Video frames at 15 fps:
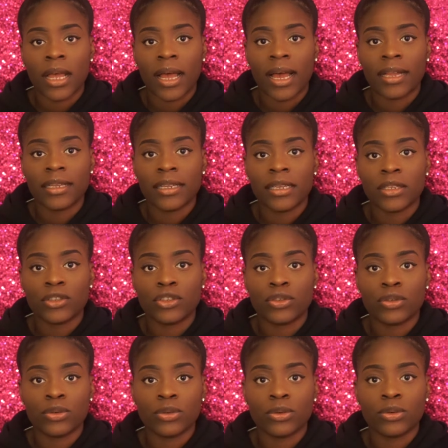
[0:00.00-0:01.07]
I needed
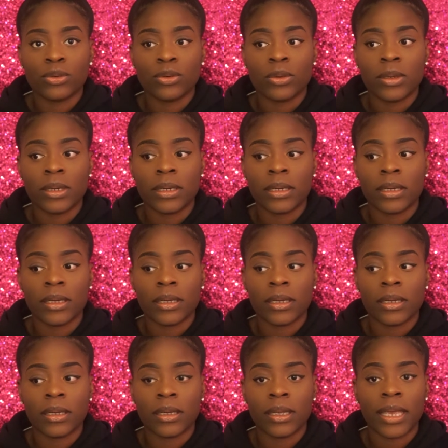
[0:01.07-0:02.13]
to
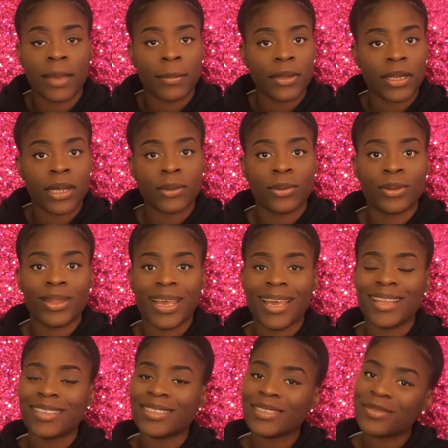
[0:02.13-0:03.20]
hammer down on
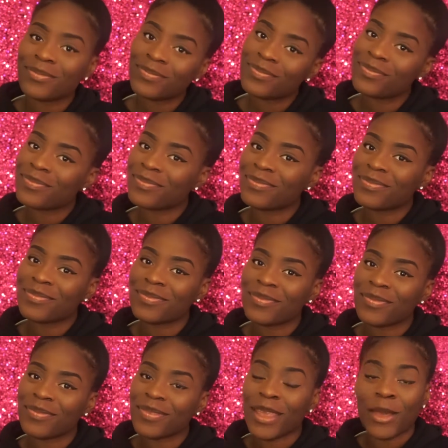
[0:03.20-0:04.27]
that.
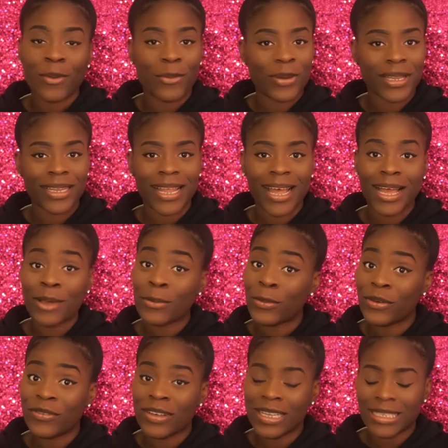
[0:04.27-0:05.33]
Will I?
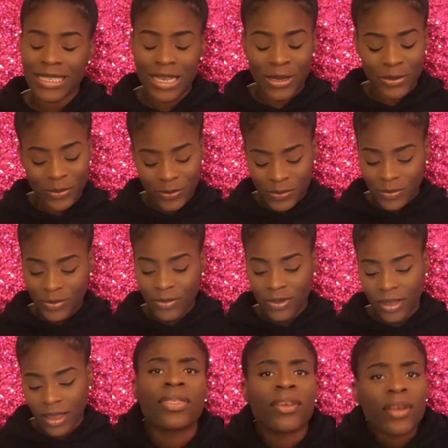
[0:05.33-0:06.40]
We'll find out.
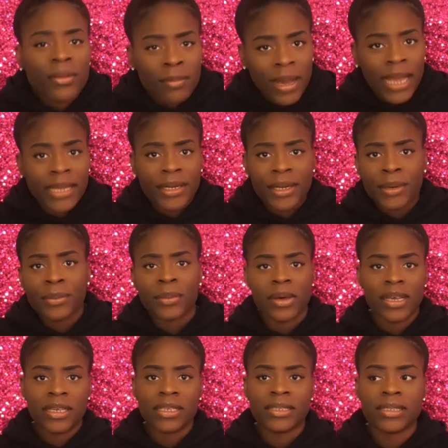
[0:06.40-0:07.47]
Third minor
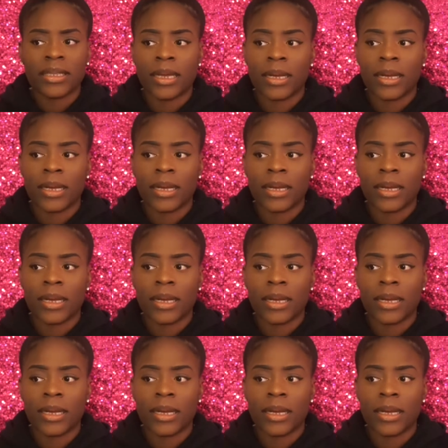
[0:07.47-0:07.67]
was